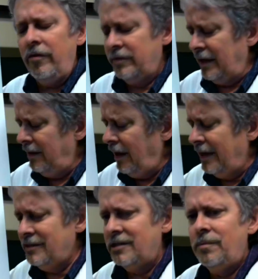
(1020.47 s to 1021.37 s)
that
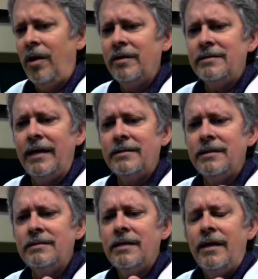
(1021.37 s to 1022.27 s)
lines the small
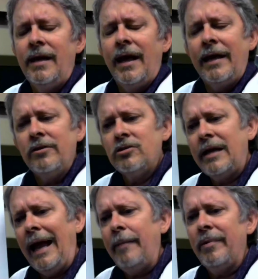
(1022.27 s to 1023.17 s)
intestines, and there's
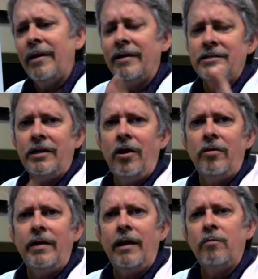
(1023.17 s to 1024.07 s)
capillaries that go
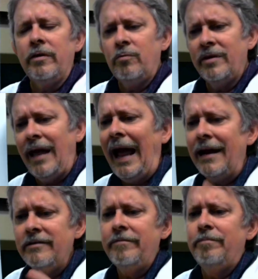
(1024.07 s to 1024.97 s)
there with
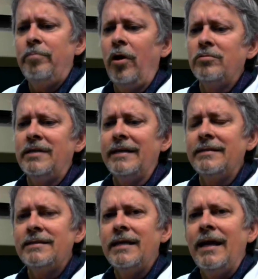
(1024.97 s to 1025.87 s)
active
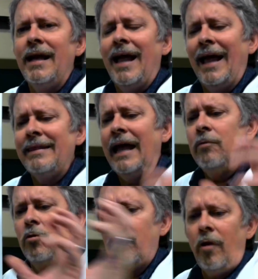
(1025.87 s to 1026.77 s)
proteins, and they
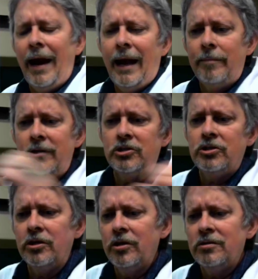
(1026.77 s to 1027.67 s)
will grab the
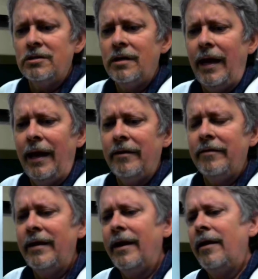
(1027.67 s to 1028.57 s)
sugars out
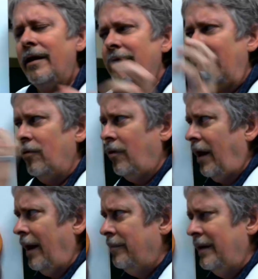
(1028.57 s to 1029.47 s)
of there, and they will
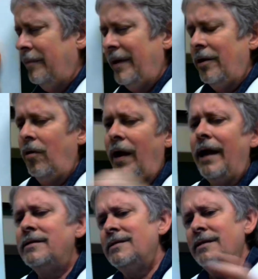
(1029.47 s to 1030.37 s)
grab the amino
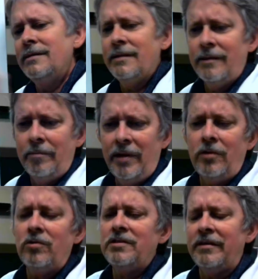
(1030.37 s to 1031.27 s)
acids and the
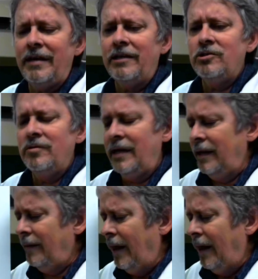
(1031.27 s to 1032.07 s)
minerals, the things you need,